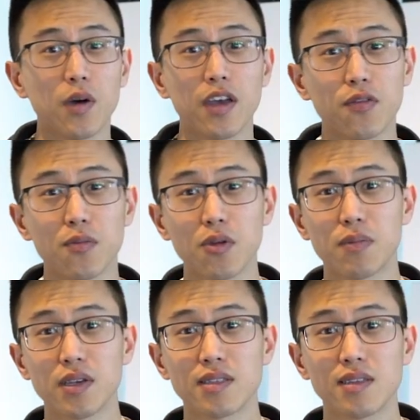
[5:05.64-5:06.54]
away from your
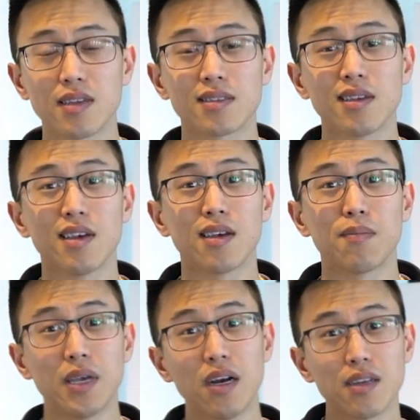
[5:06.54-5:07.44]
business,
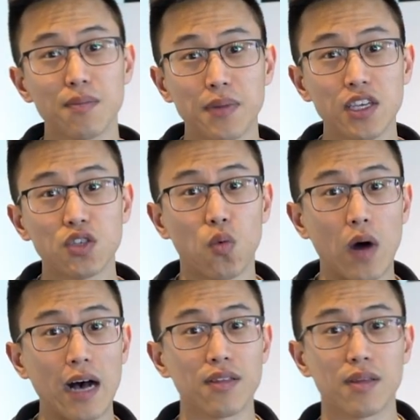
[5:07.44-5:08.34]
be on a beach
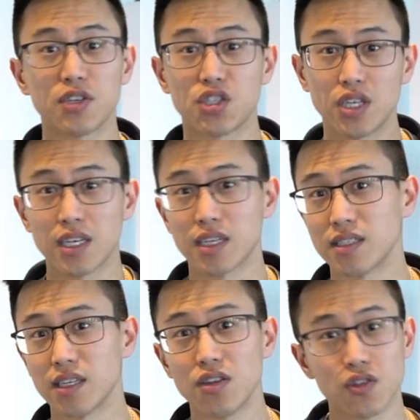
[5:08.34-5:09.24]
while the machine
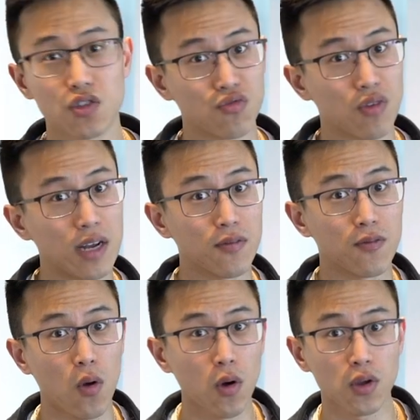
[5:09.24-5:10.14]
continues to run
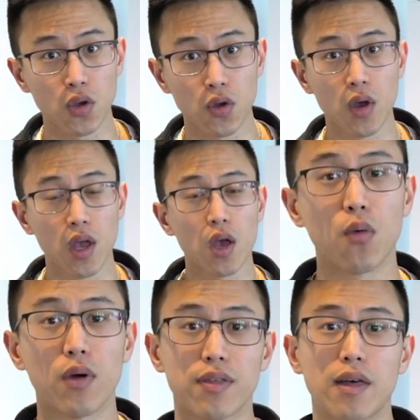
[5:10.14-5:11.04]
for you
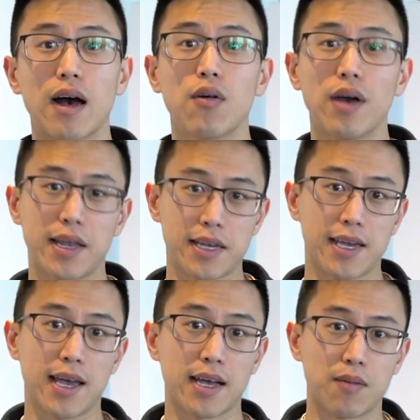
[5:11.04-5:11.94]
without any
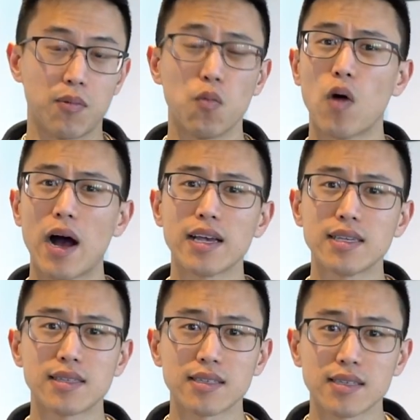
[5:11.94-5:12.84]
hiccup. And why
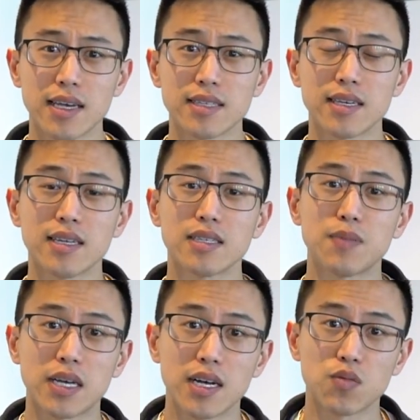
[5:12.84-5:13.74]
is that the case? It is
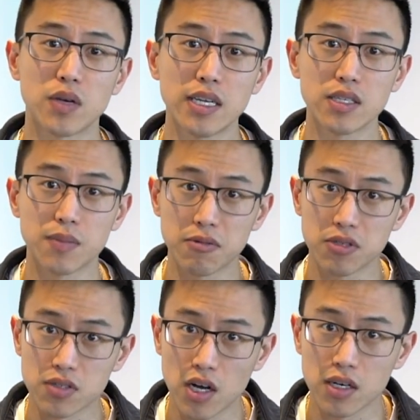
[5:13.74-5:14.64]
because we need to be
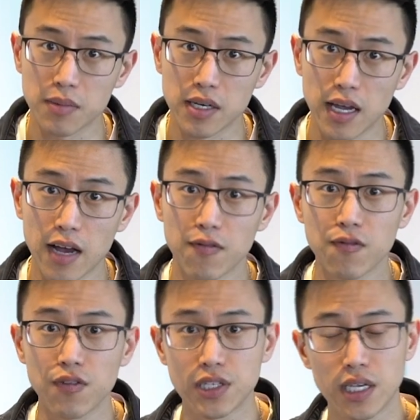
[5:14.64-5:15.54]
able to document
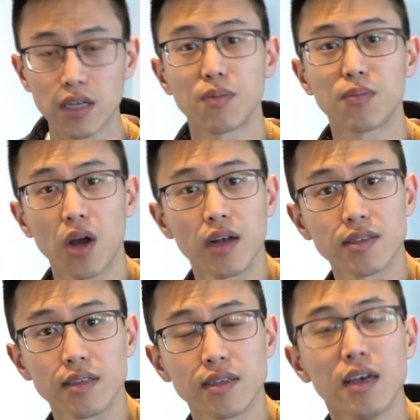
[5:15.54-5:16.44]
every single
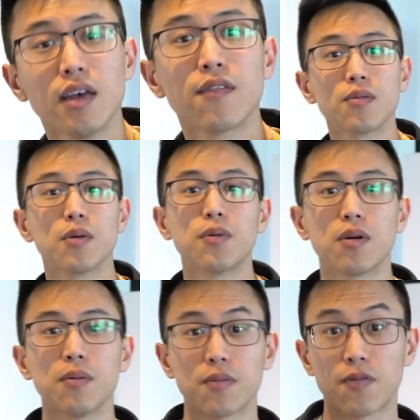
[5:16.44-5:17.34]
process from the,
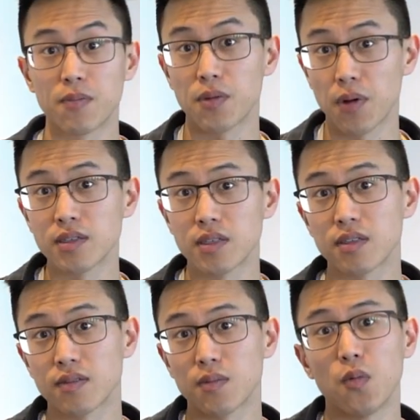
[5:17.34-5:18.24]
pro from the
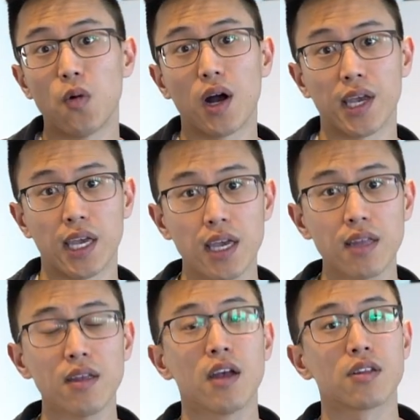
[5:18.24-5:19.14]
process of someone walking
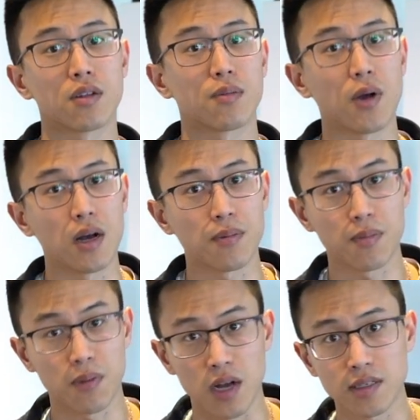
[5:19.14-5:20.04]
in to the
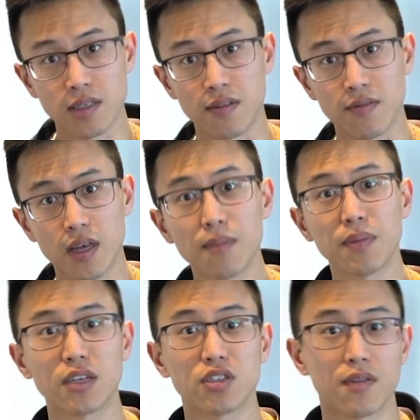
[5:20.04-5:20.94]
pro process of them
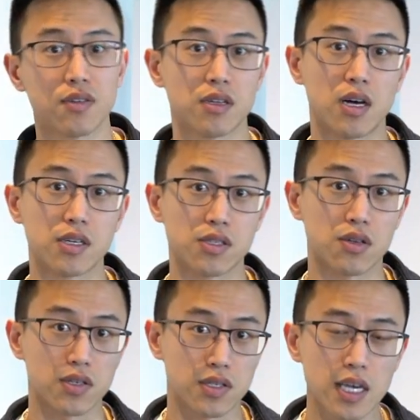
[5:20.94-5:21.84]
being shuffled along to
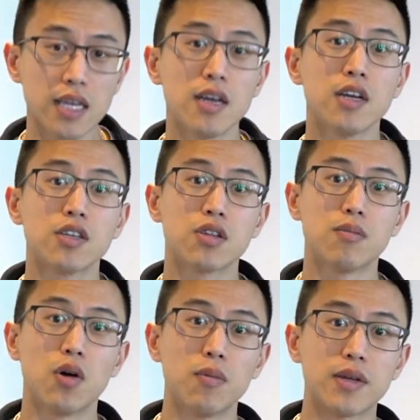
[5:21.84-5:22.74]
their seat to the
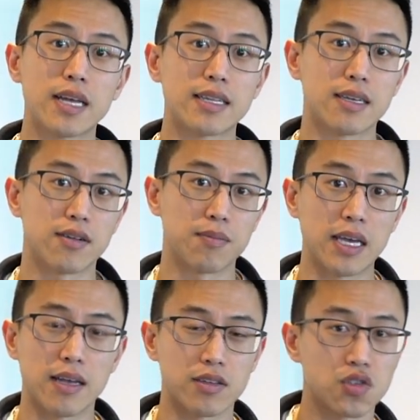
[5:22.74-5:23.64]
moment that they're
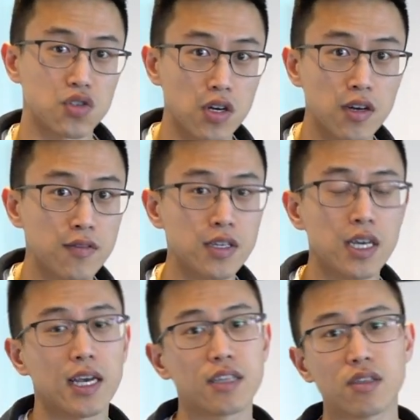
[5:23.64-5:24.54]
being served
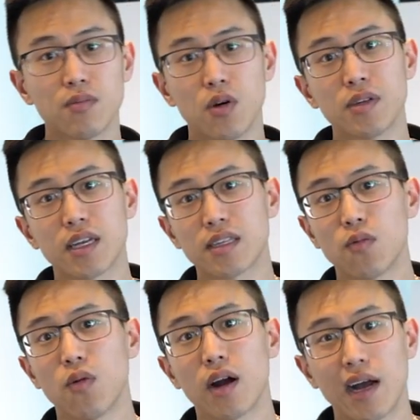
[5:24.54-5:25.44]
and to the moment that they
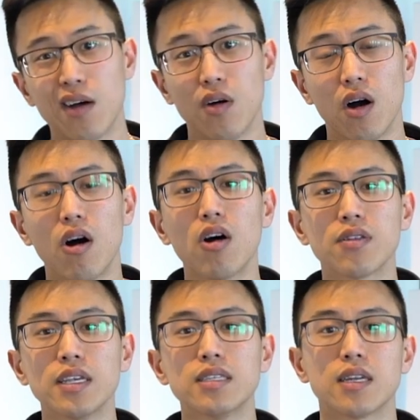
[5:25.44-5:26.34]
walk out. All
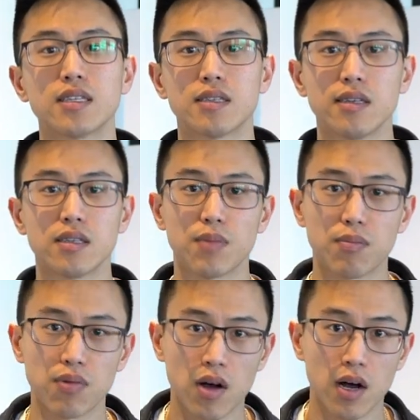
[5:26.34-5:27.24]
these things need to be
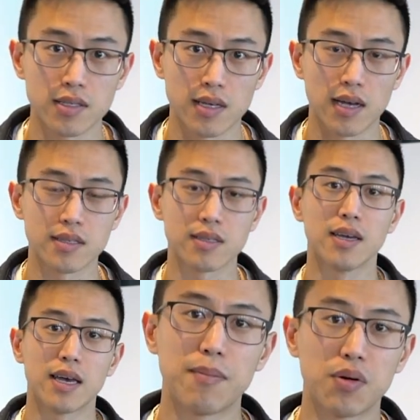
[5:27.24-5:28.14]
processed
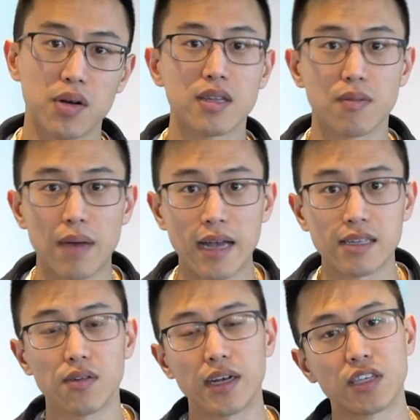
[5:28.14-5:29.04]
and put into
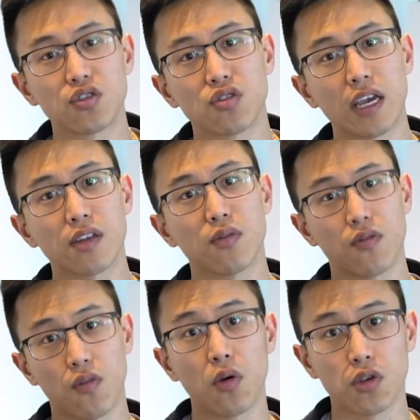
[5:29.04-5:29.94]
manual and trained
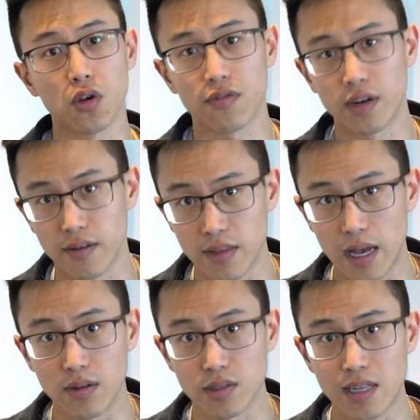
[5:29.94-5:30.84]
for your front of the
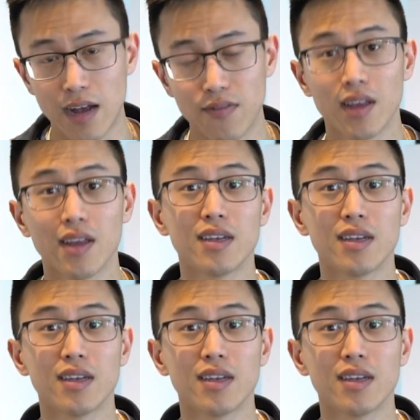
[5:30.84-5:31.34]
house staff.